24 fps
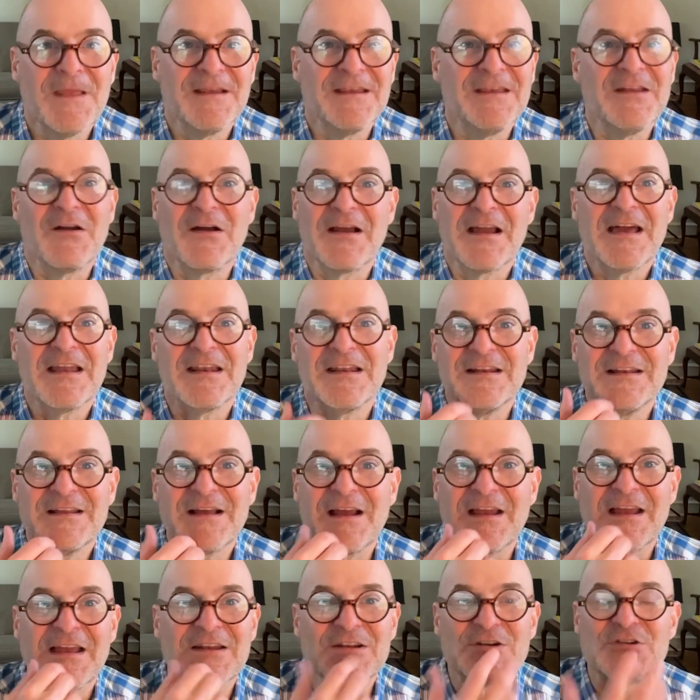you know, I
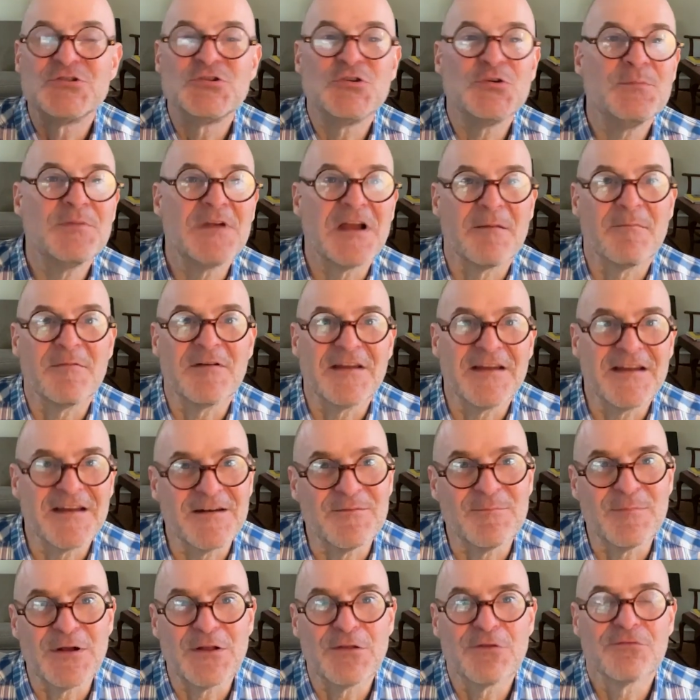had a tube coming out
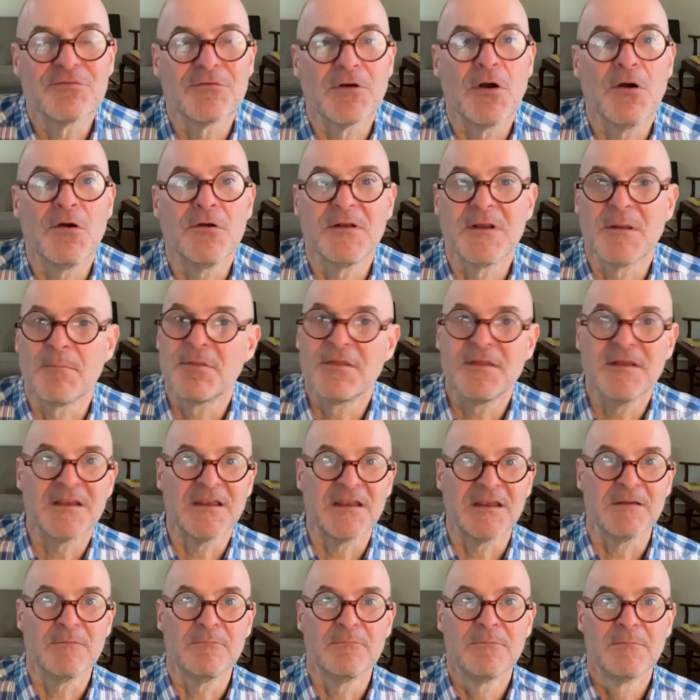of my throat, and I'm
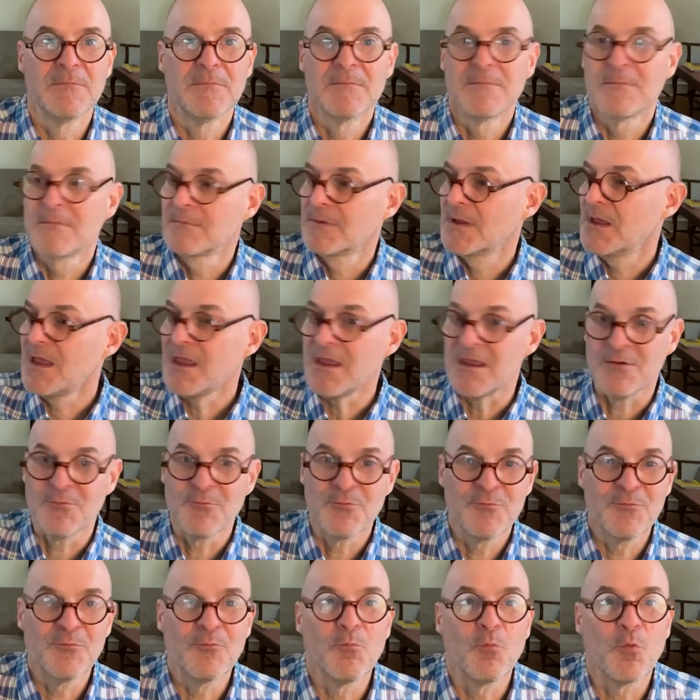thinking, hey,
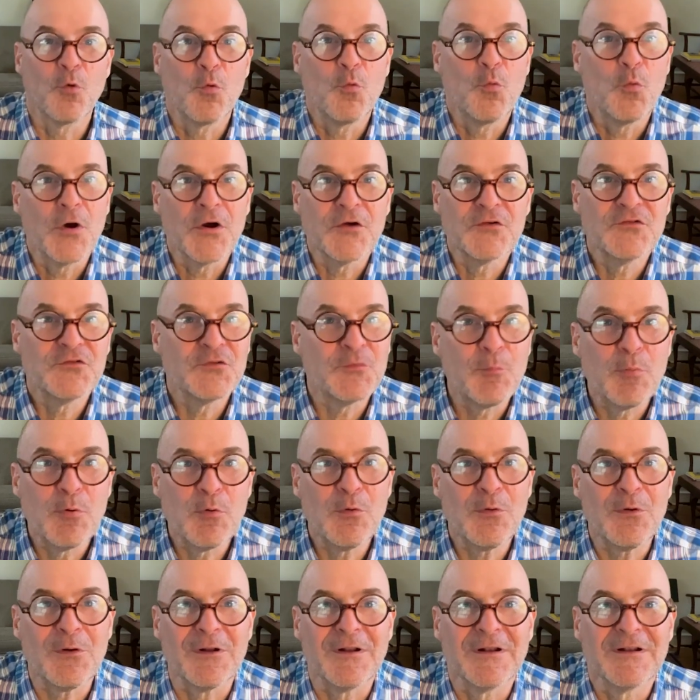where's the
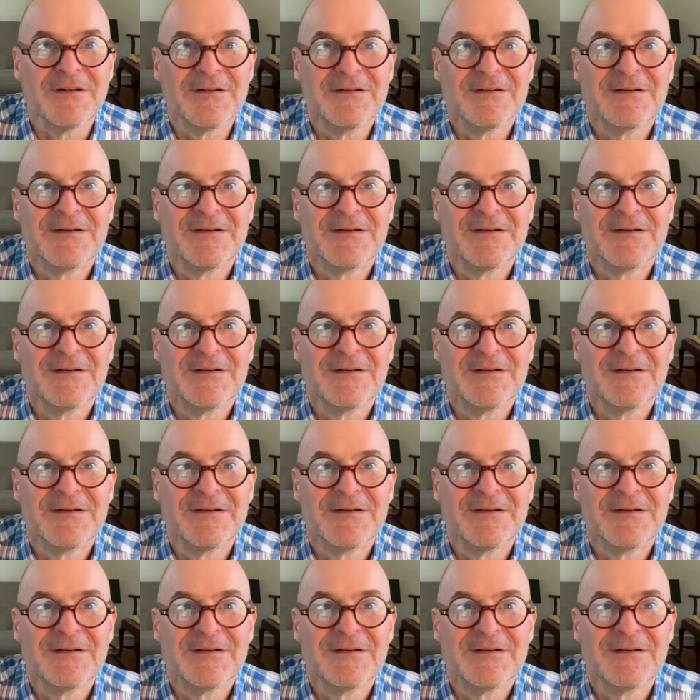pool?